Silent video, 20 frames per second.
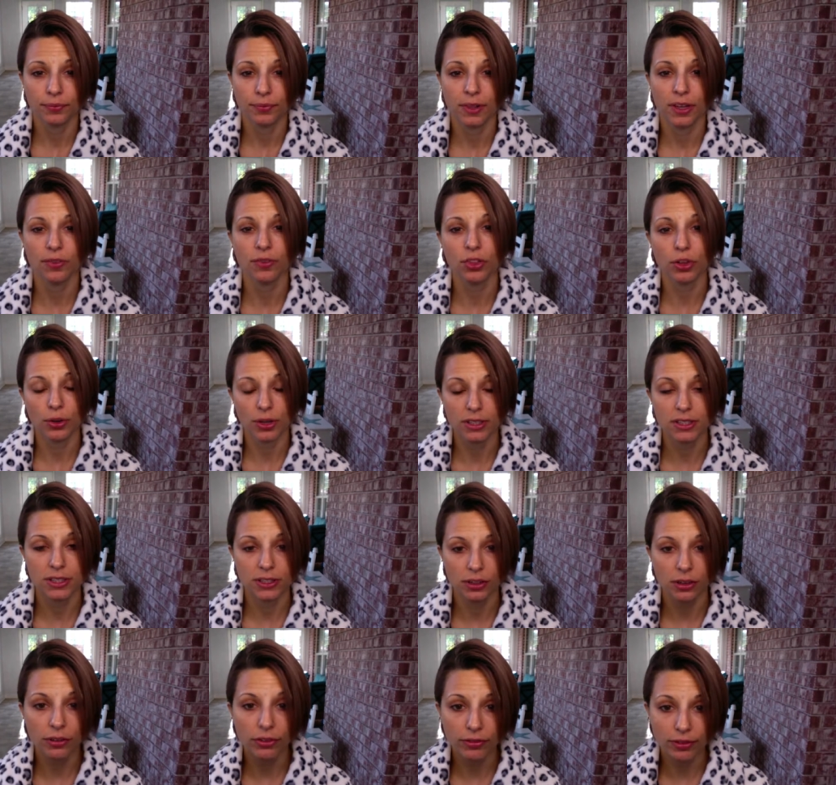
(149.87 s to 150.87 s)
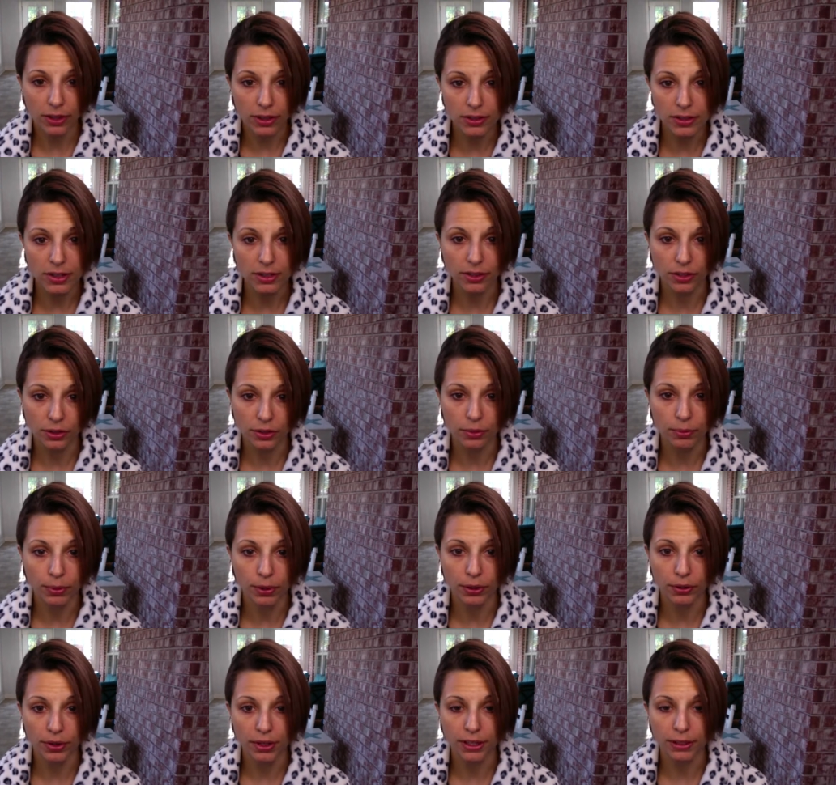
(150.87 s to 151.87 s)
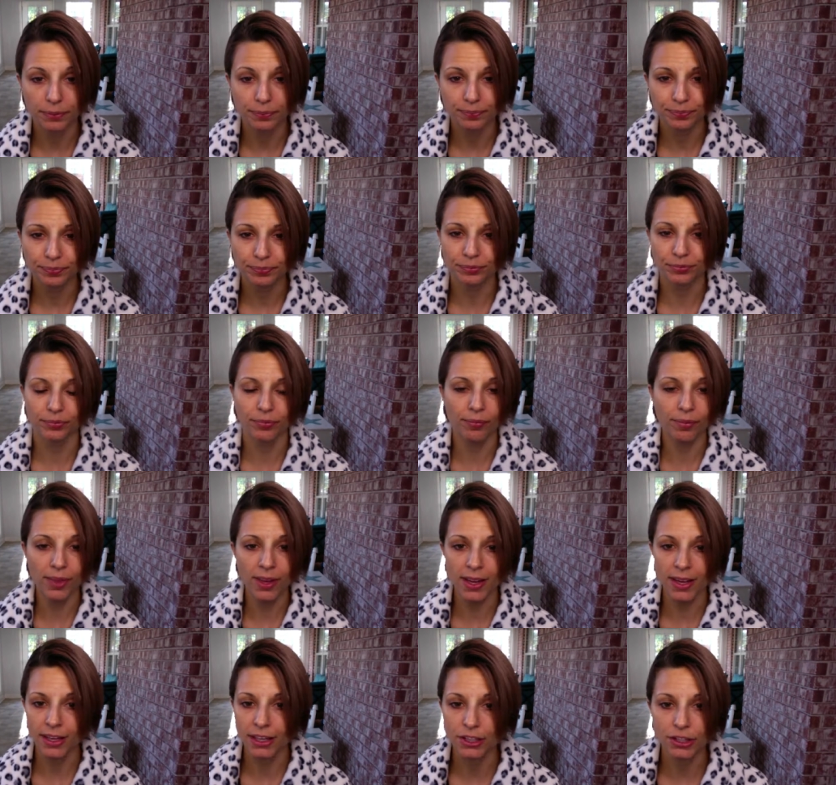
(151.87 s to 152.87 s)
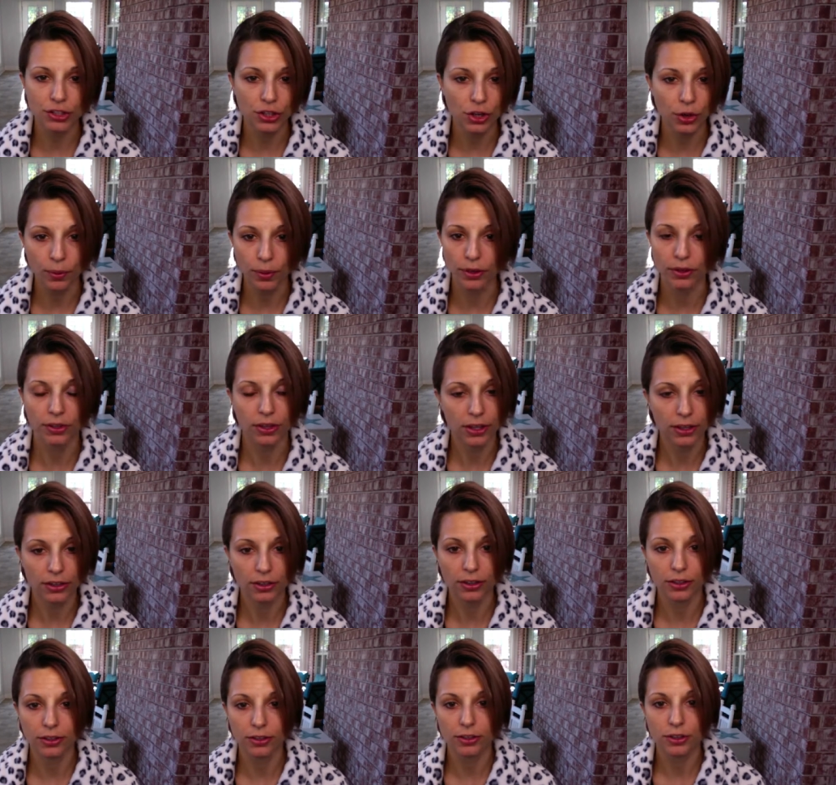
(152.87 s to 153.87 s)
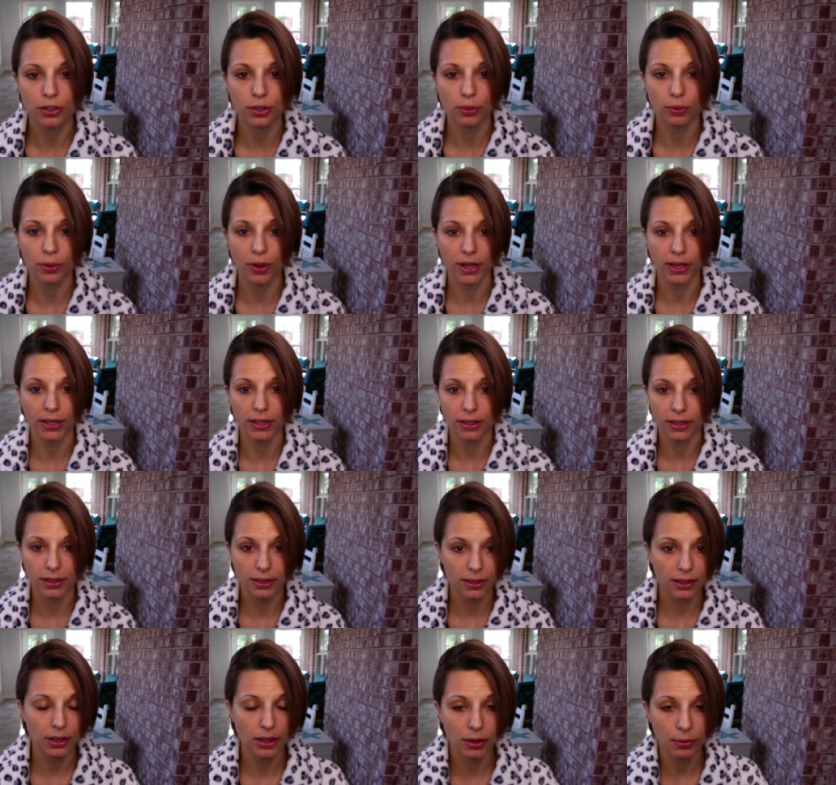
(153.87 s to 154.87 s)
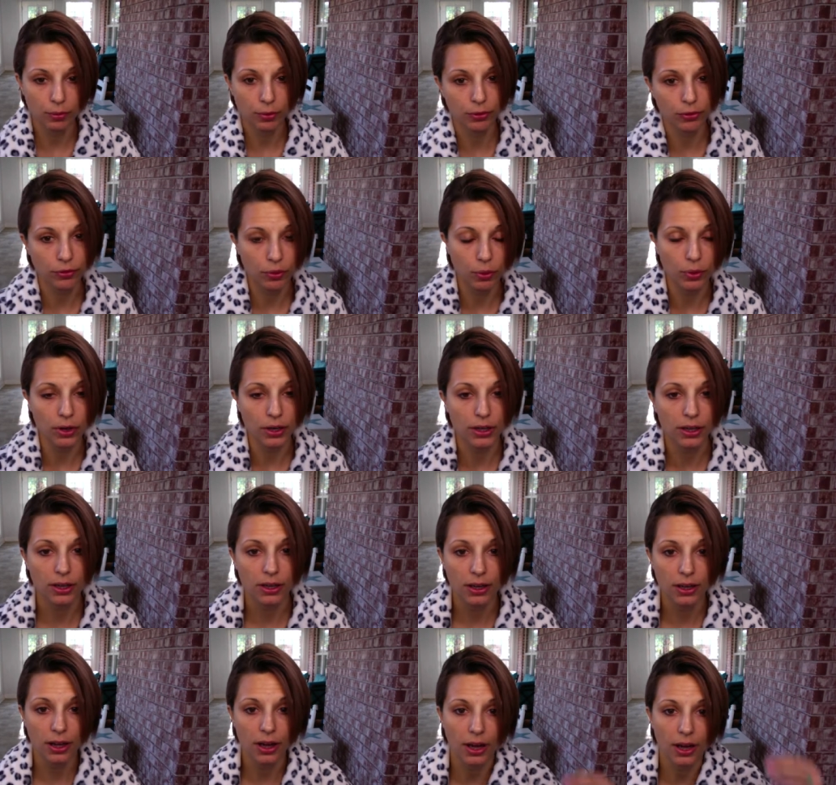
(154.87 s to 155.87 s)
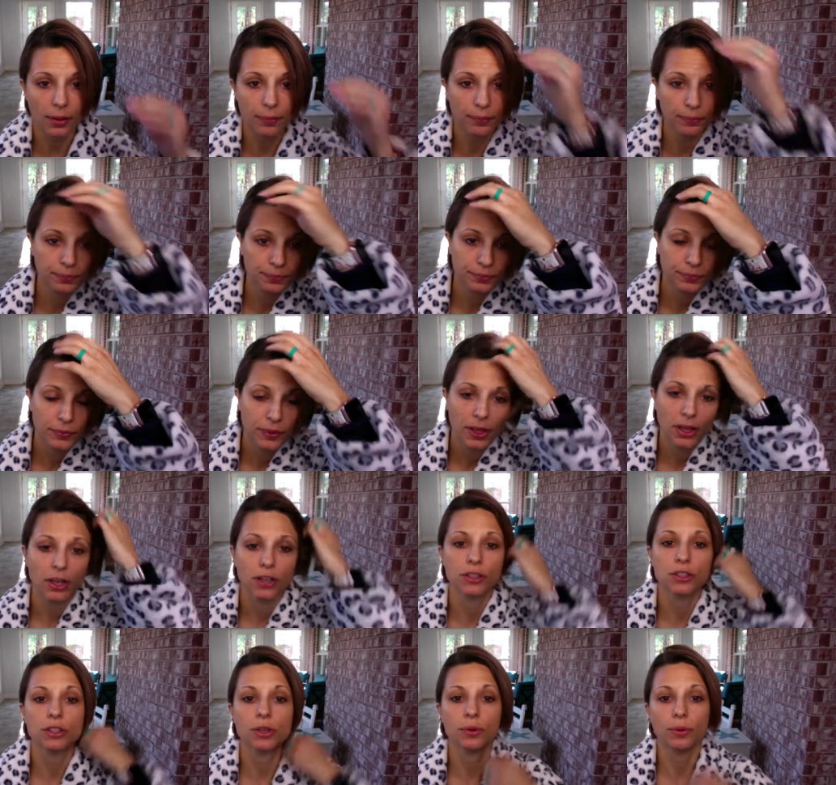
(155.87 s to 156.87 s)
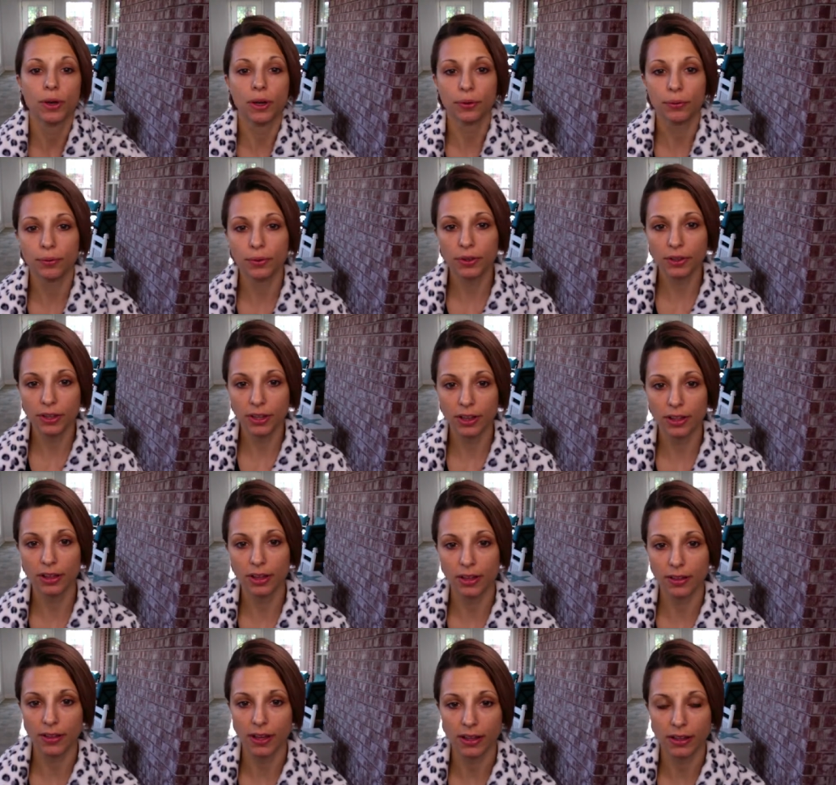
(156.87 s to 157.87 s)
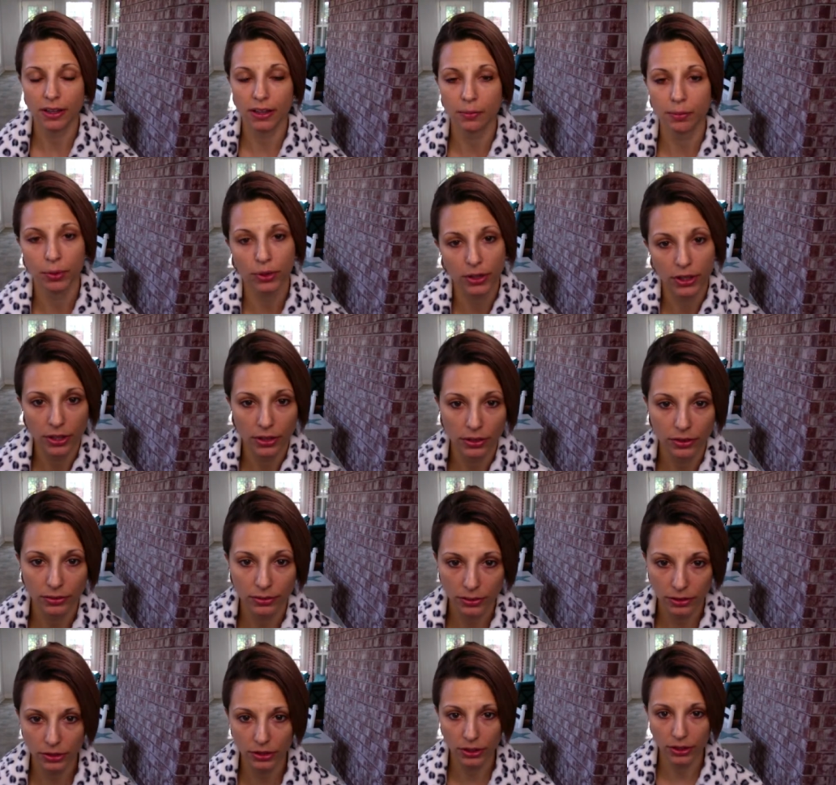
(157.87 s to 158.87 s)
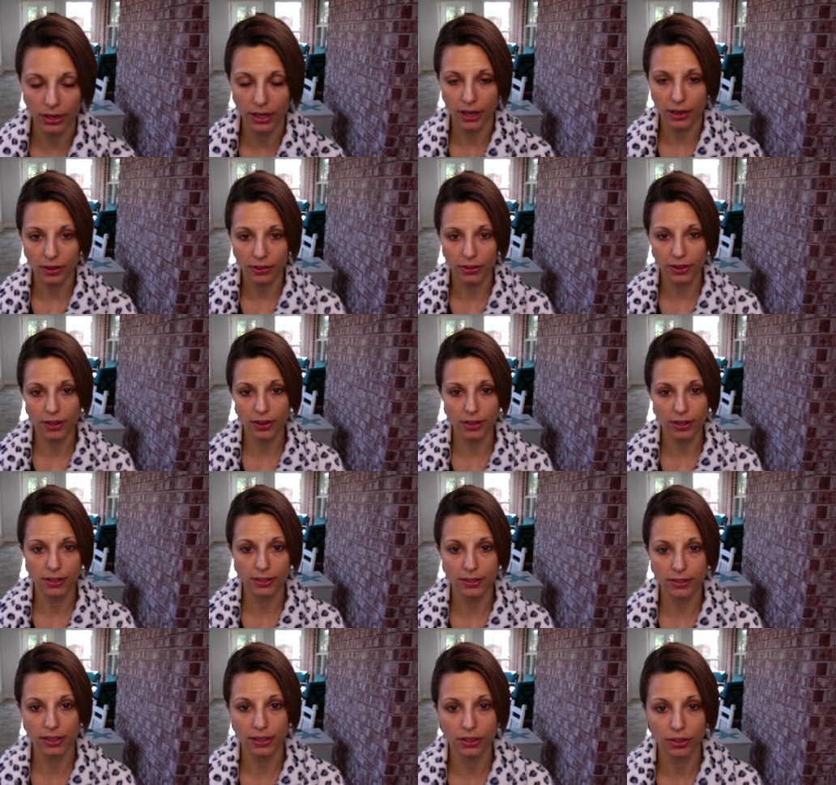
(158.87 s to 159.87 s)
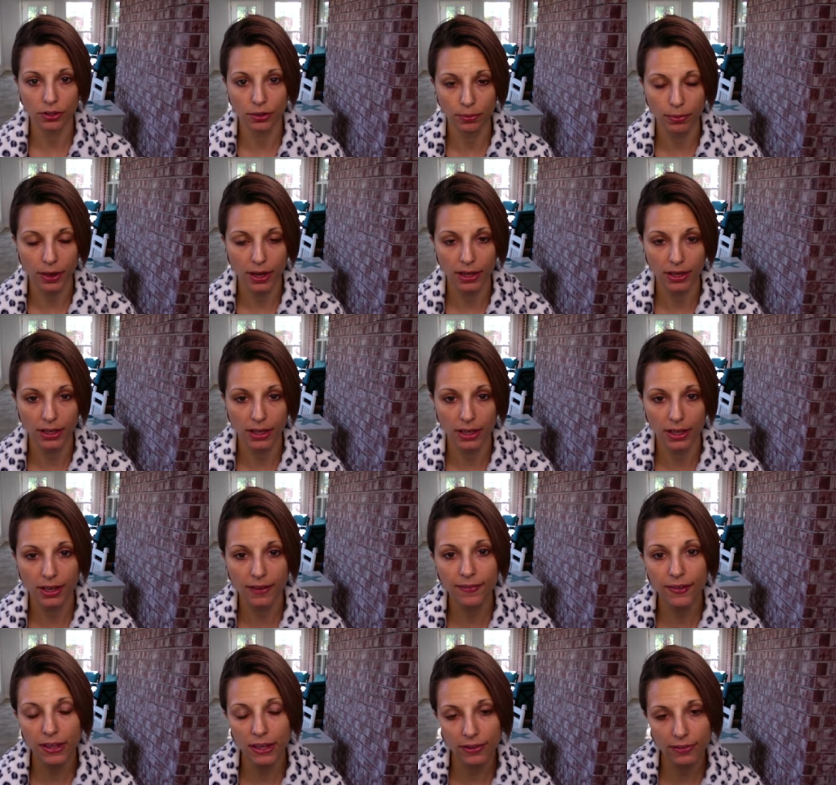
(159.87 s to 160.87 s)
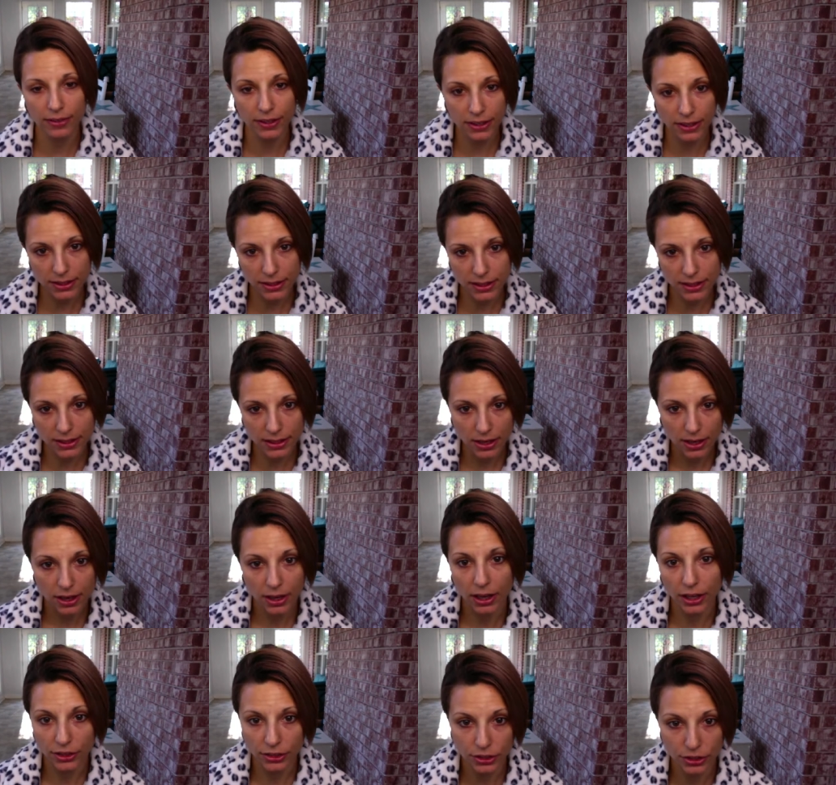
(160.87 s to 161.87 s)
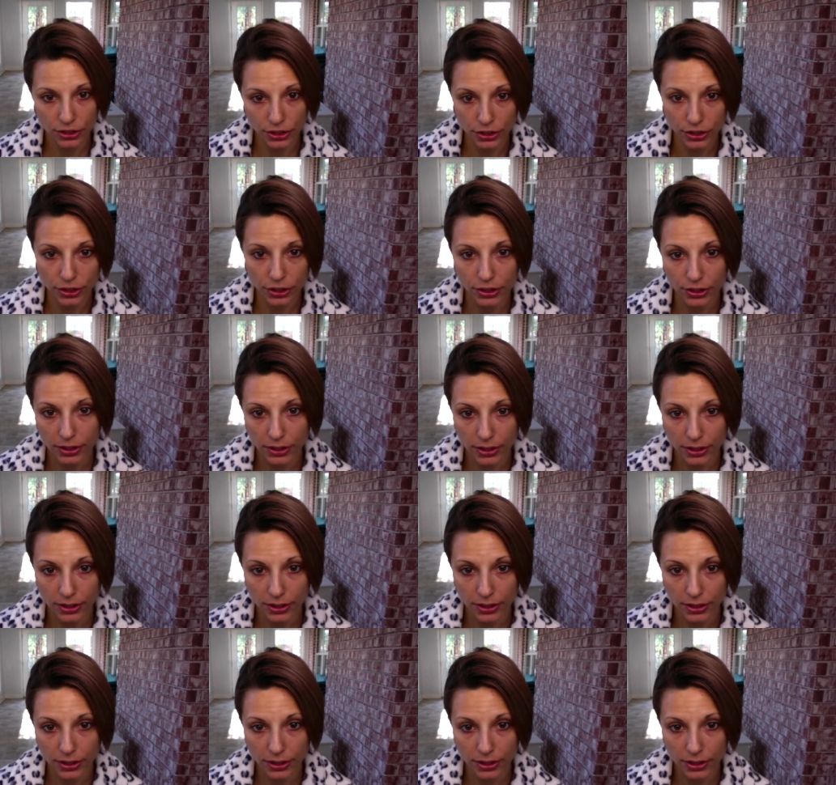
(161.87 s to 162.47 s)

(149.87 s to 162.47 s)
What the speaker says: even though I still felt a little bloated, it is nowhere near to when before. So I really think that like putting good, healthy things in your body, even if it's a dessert,